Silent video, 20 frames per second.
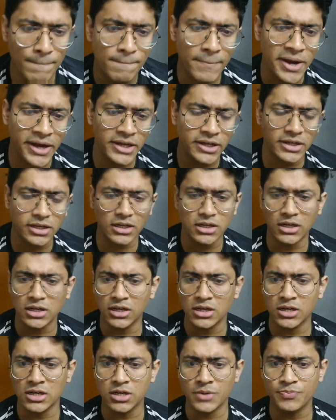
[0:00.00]
Might
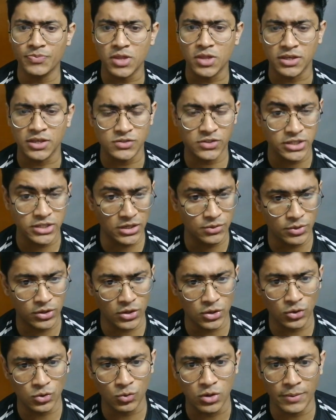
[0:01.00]
exceed
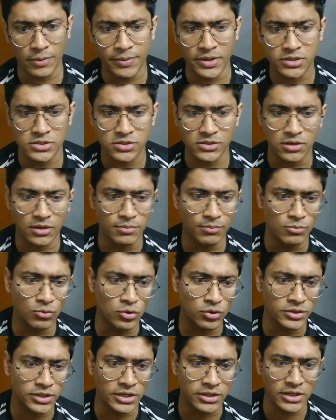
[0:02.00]
one or two commits
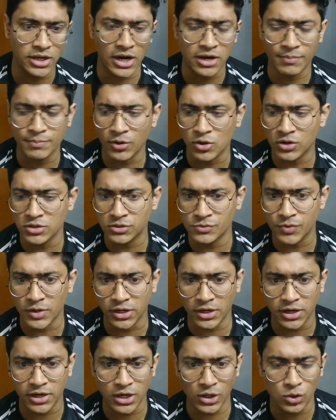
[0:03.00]
more than that because
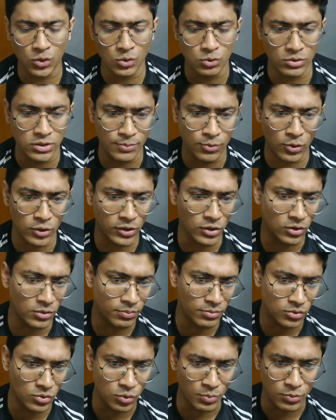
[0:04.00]
we're trying to deploy it
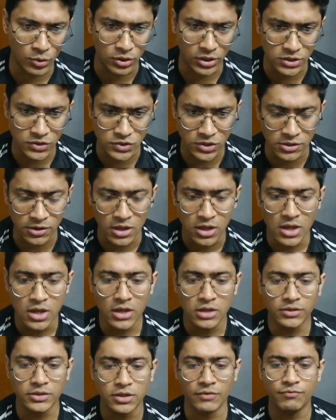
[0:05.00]
on to production.
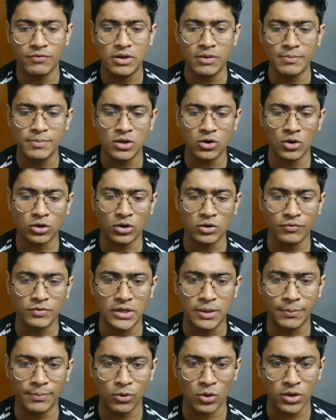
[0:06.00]
There will be a lot
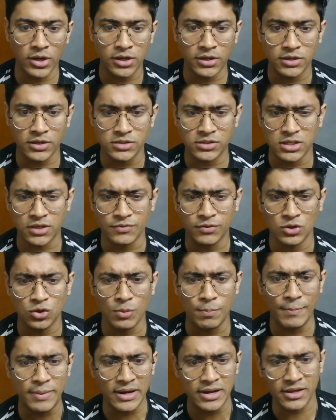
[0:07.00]
of deploy errors, even
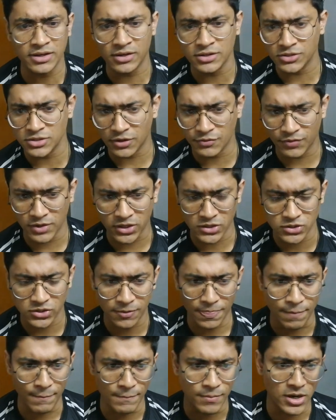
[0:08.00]
though build errors are fixed.